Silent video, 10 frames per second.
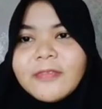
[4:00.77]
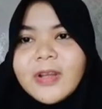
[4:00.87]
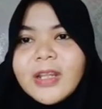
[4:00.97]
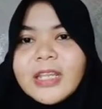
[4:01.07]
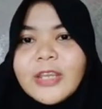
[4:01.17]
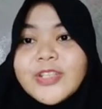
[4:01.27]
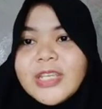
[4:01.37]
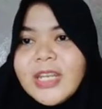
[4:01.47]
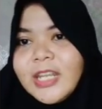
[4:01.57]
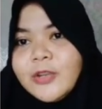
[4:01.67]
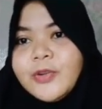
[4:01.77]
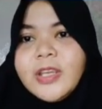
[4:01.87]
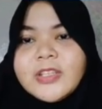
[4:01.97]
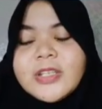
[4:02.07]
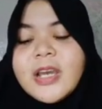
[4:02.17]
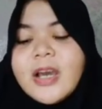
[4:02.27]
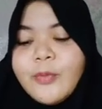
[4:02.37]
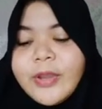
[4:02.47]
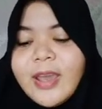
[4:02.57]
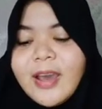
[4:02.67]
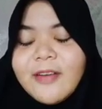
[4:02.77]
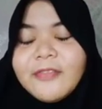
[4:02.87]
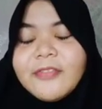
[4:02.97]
a language in Indonesia, we have